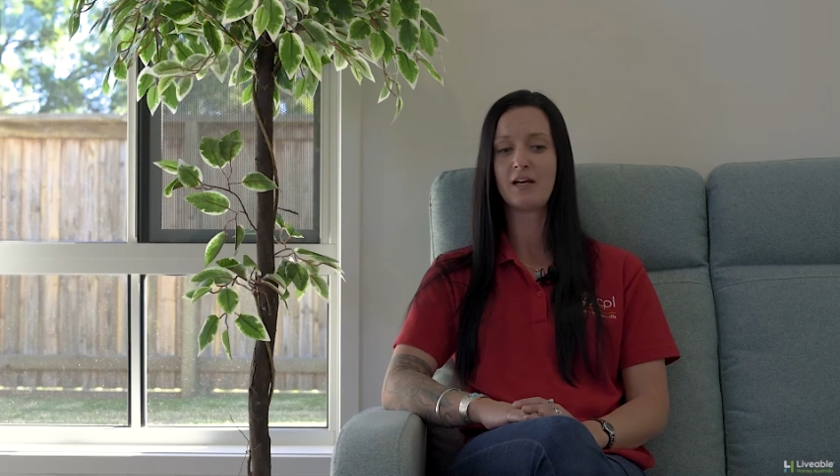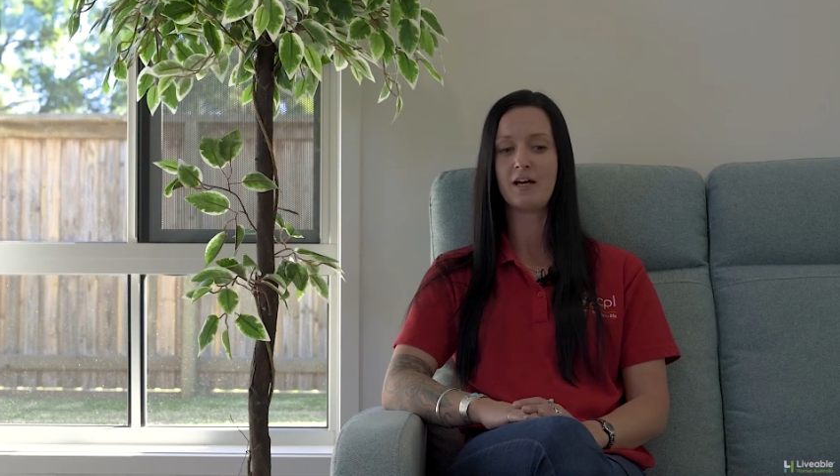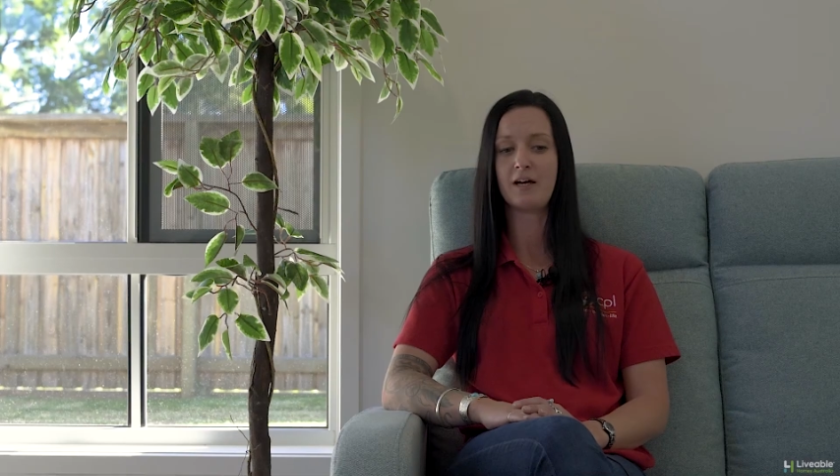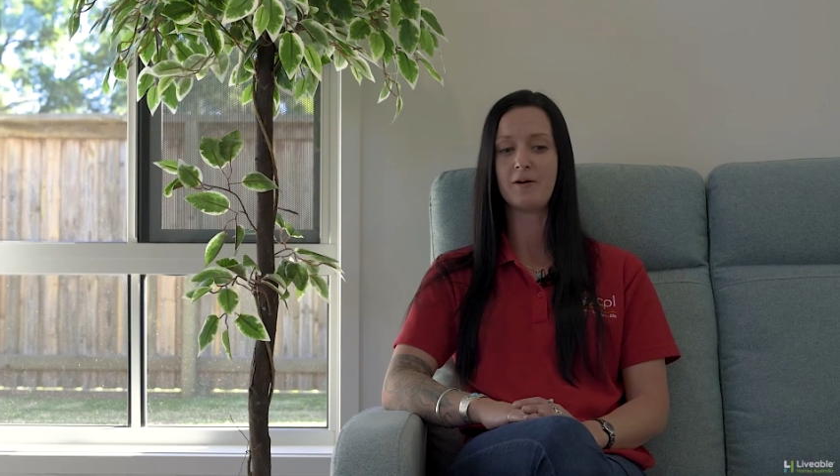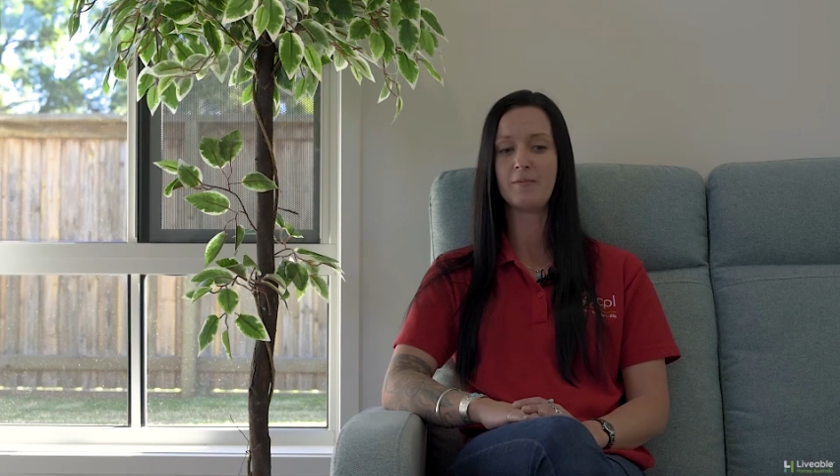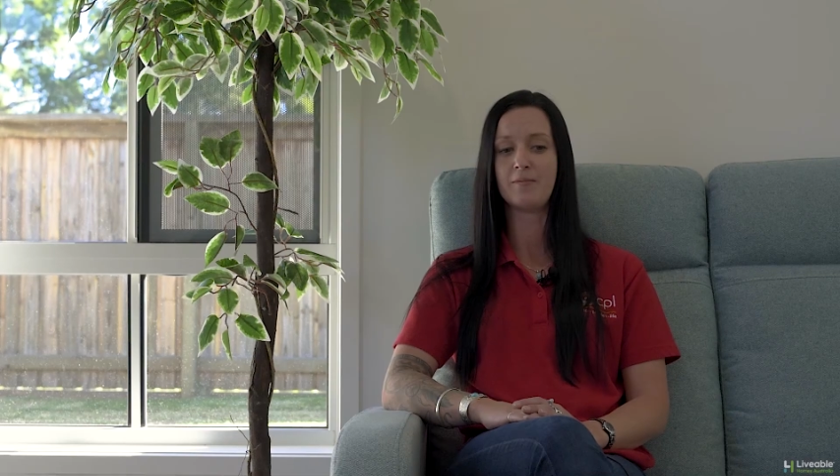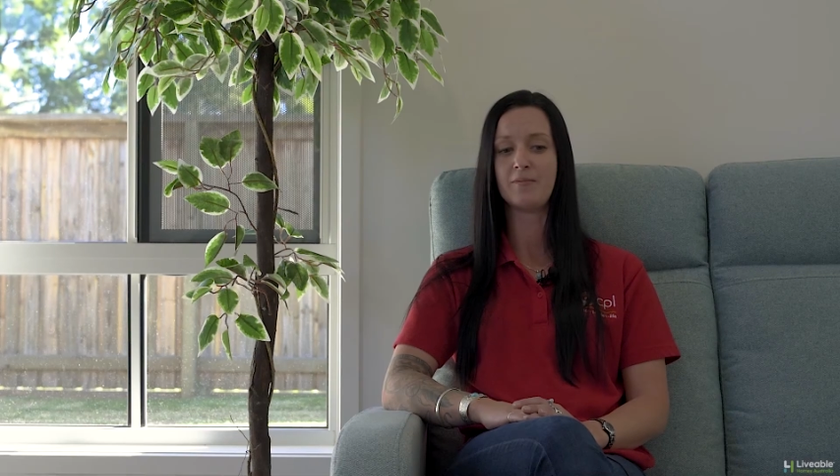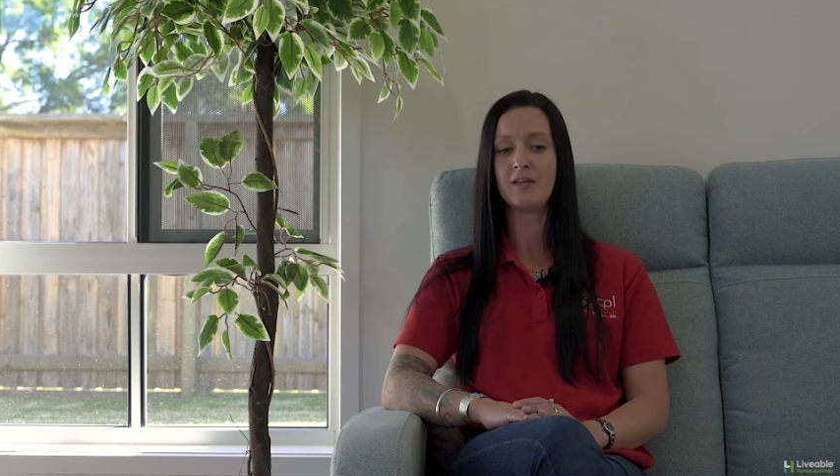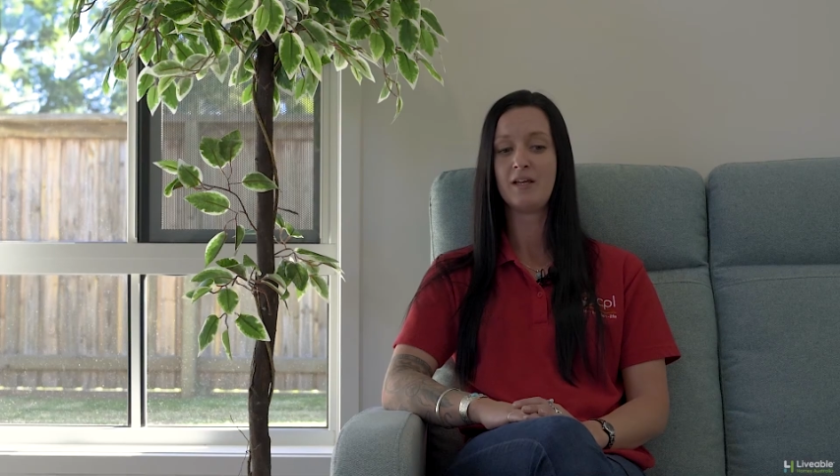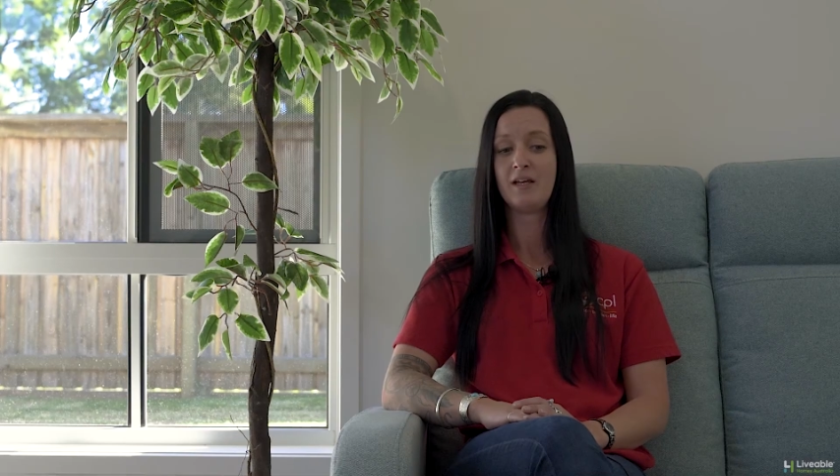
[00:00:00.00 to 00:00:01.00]

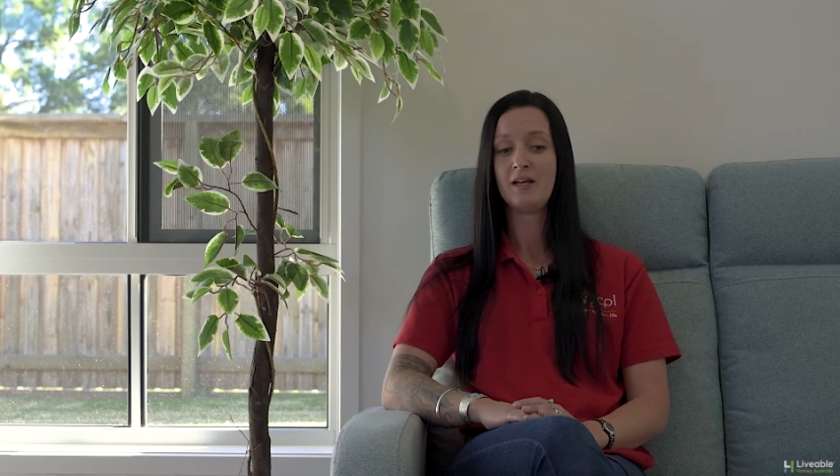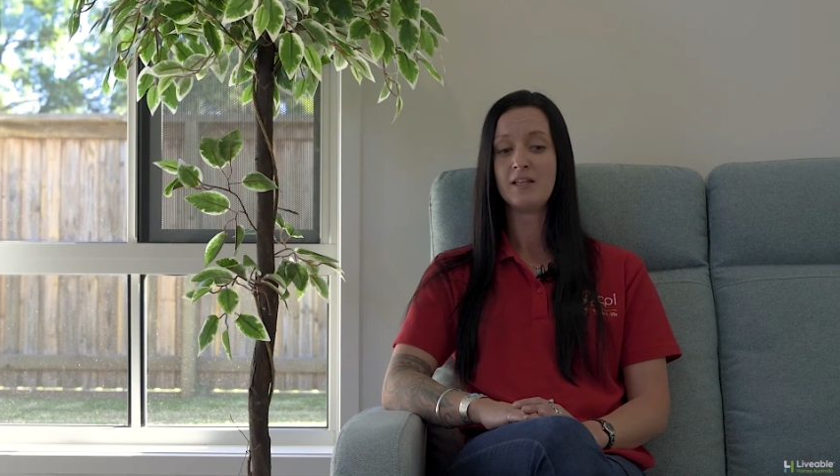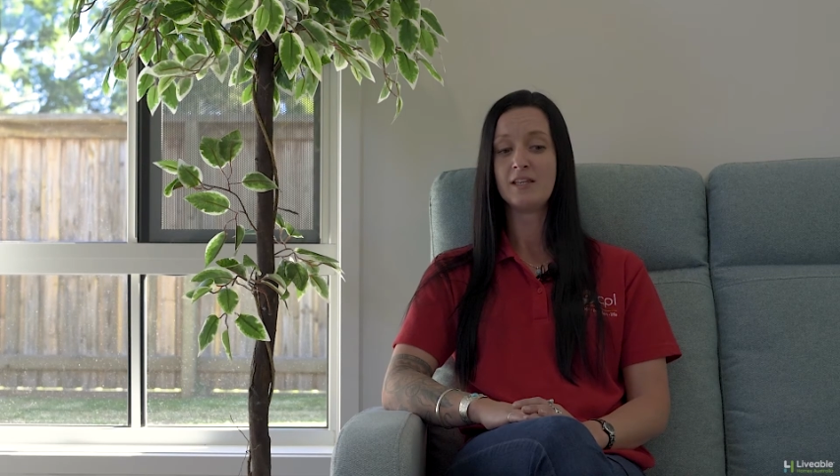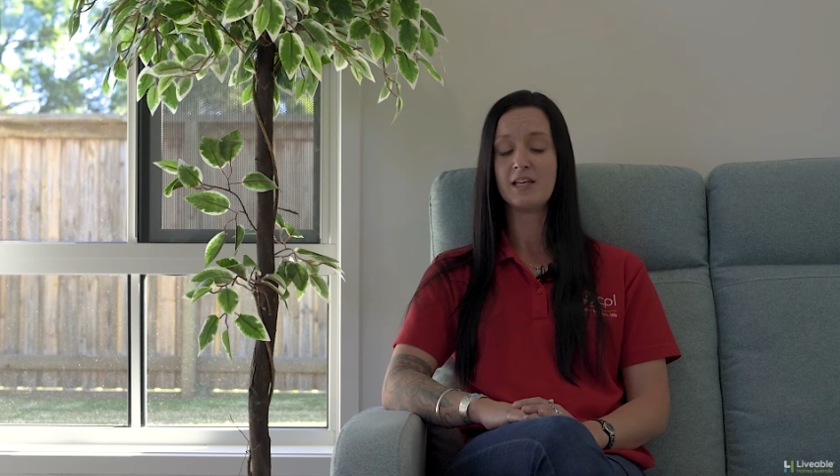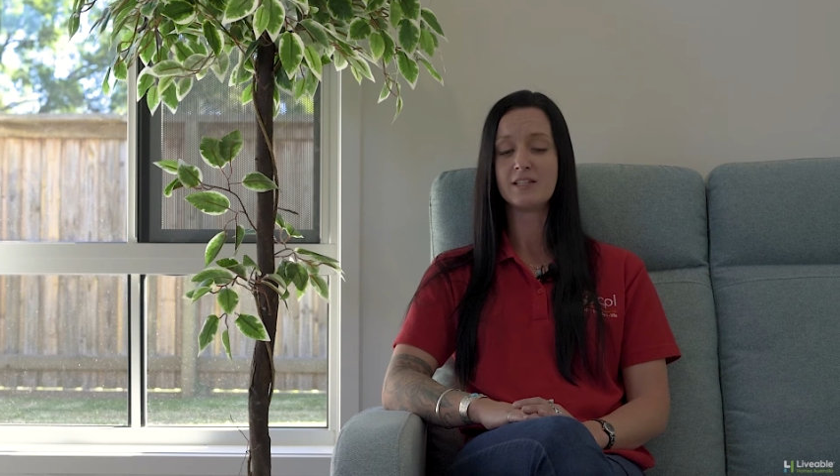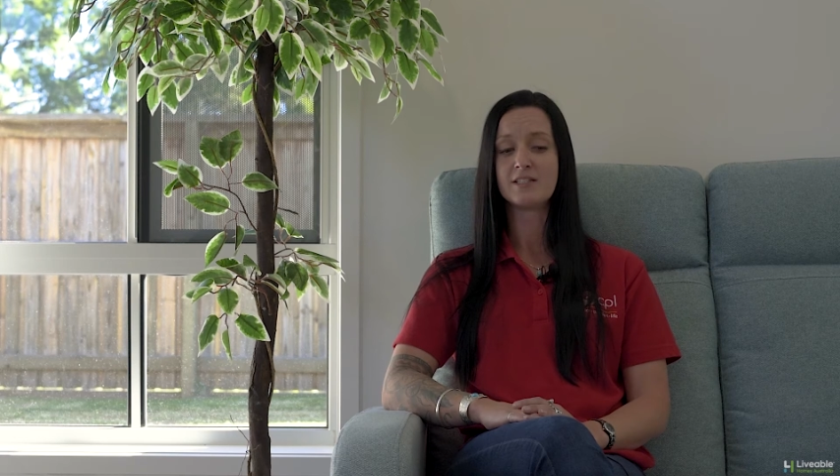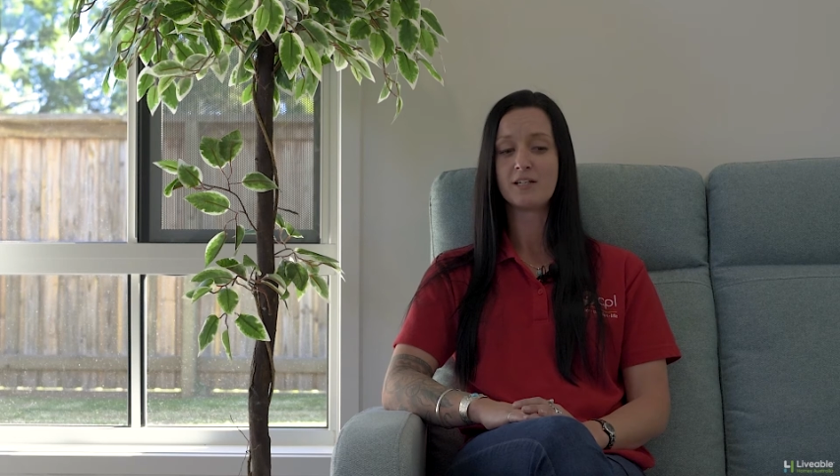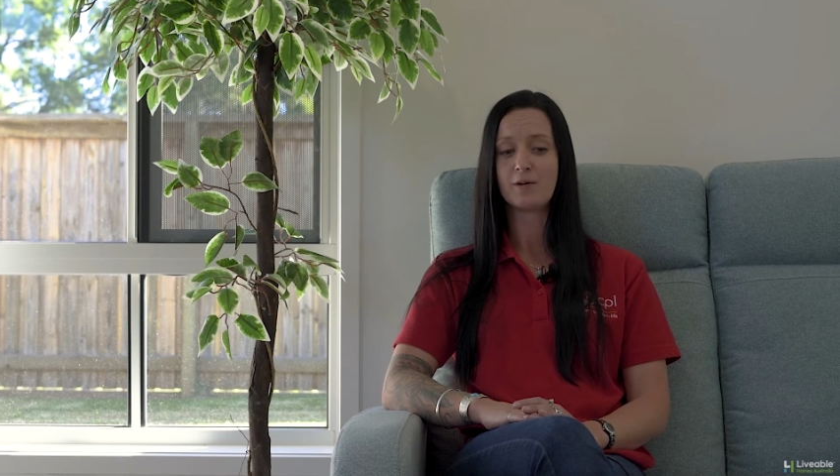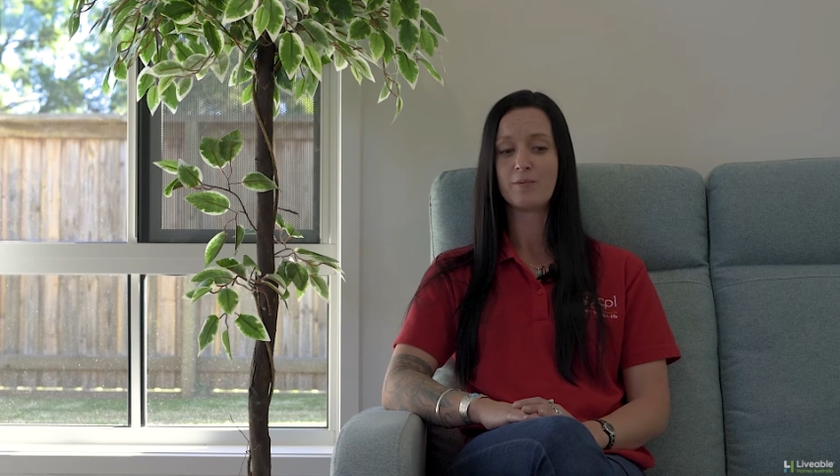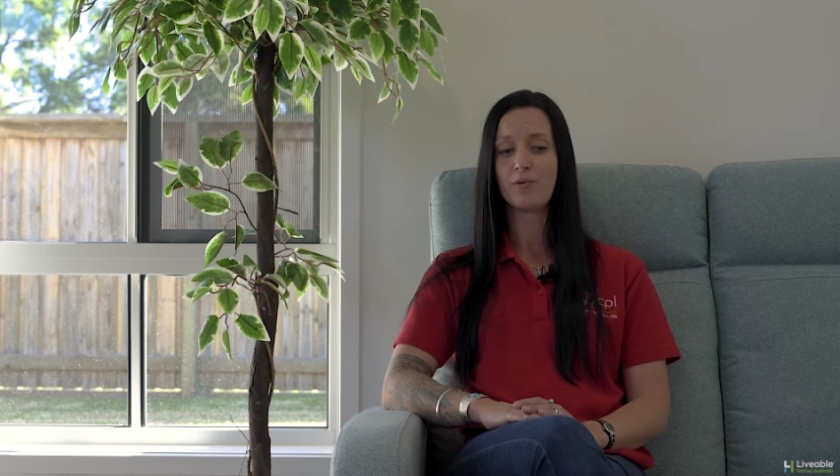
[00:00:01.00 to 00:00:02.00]
The other
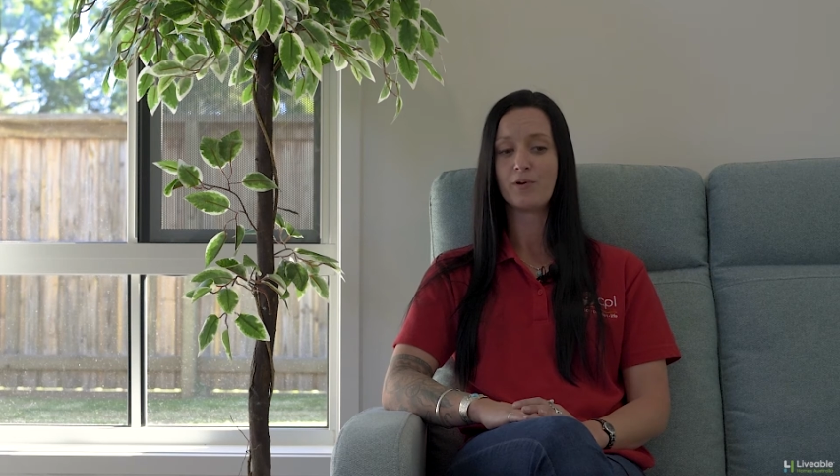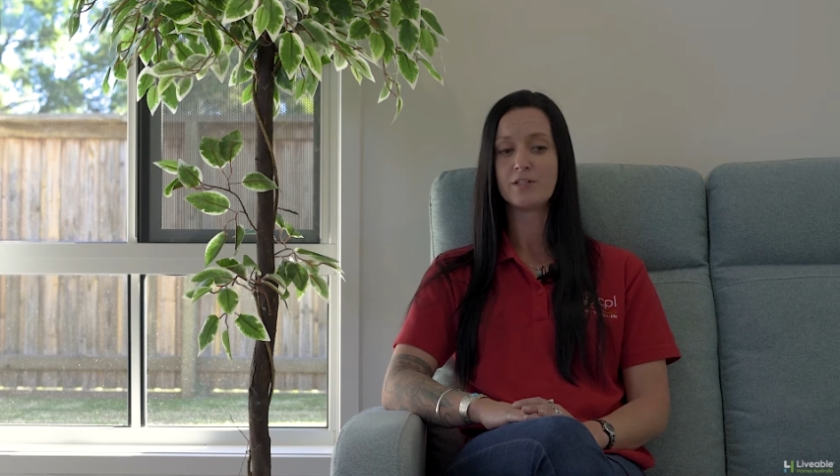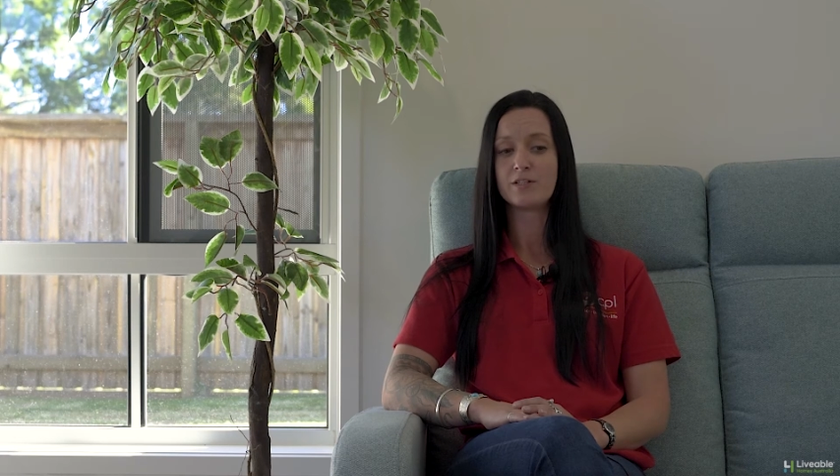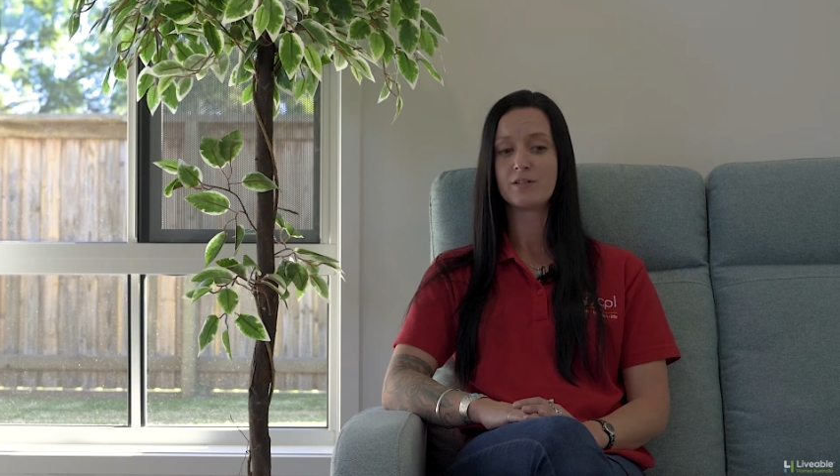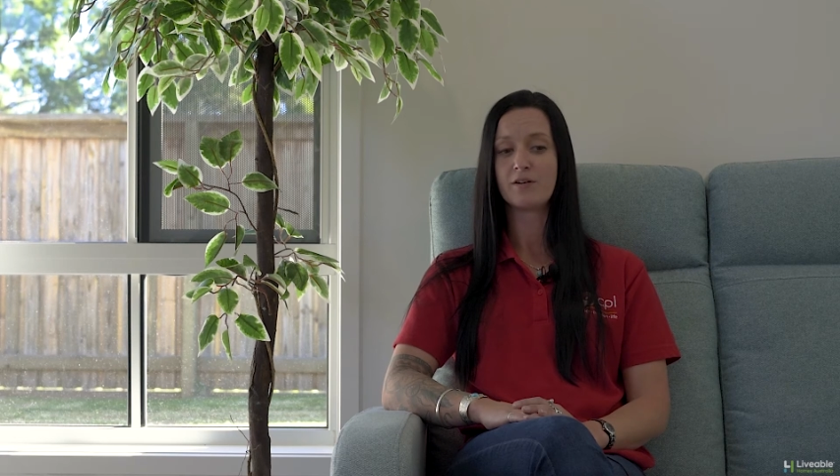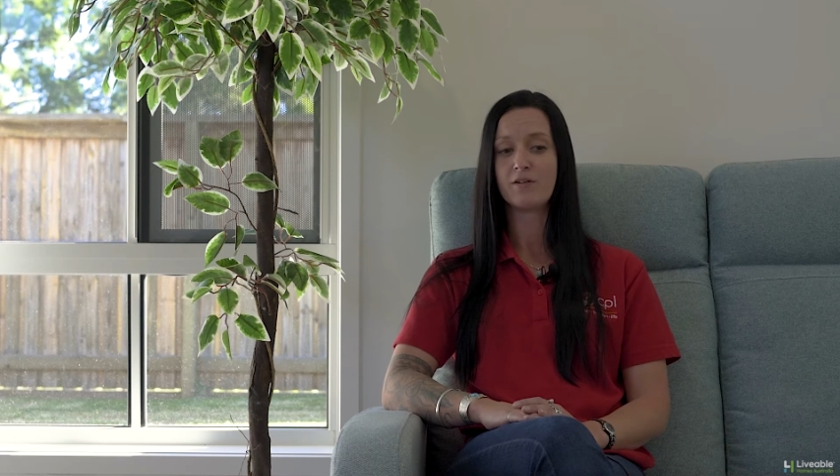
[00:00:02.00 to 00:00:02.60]
second point